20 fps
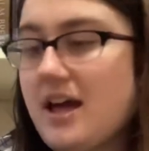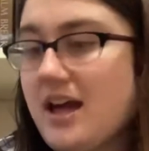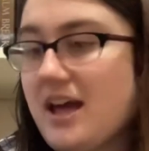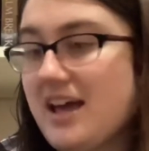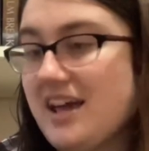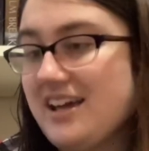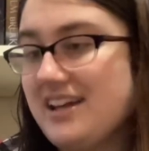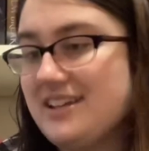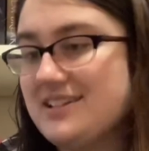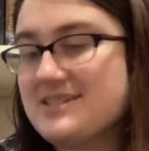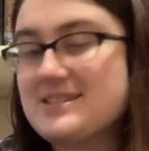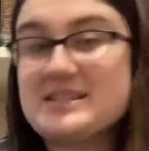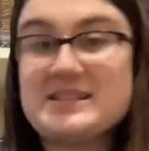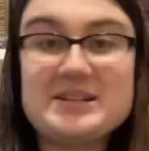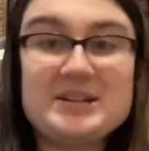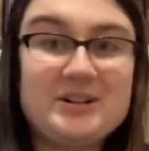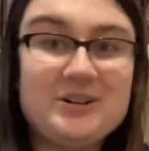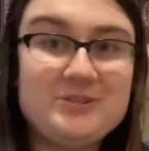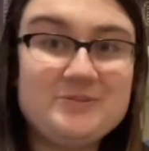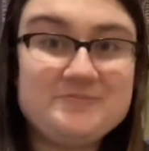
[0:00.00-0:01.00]
And
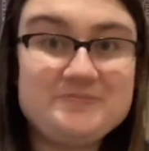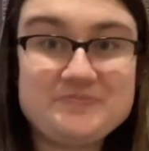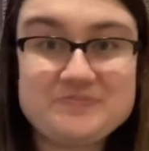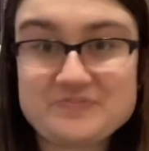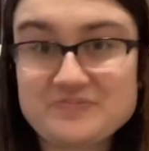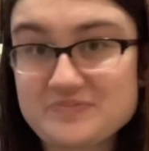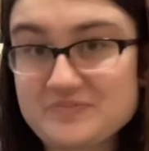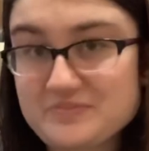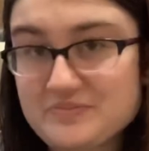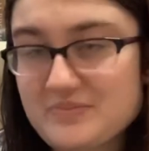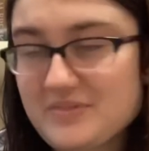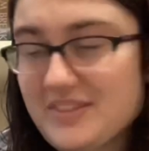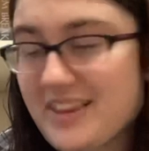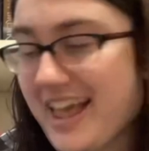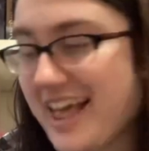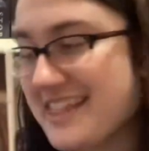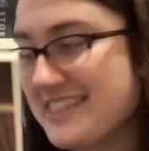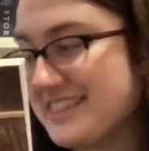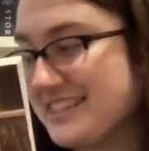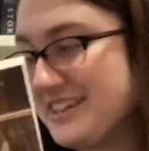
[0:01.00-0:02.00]
so,
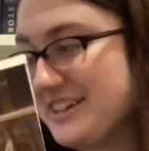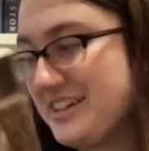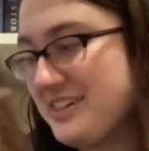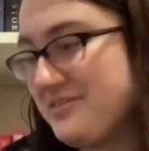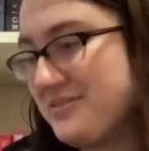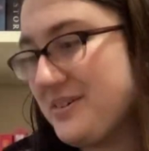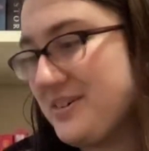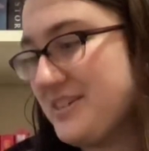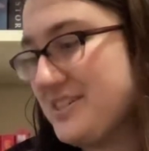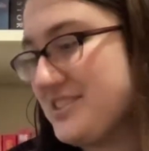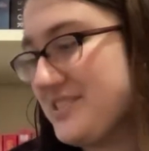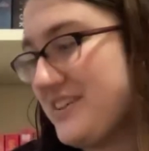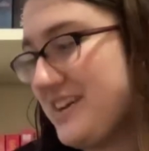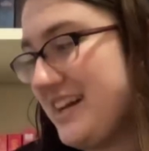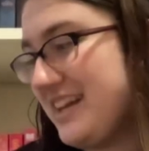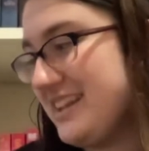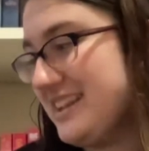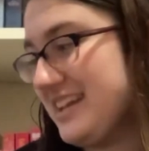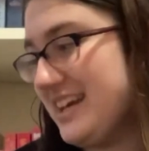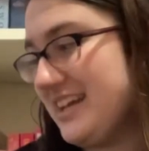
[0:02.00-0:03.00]
looking forward to
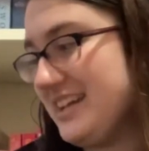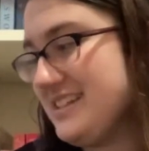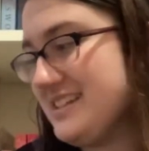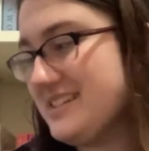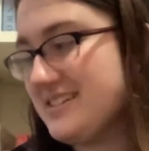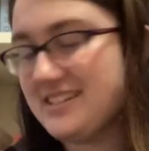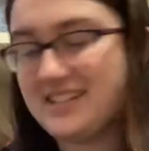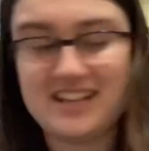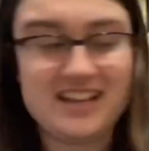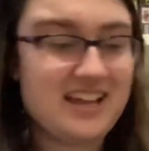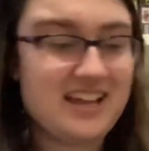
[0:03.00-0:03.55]
reading this.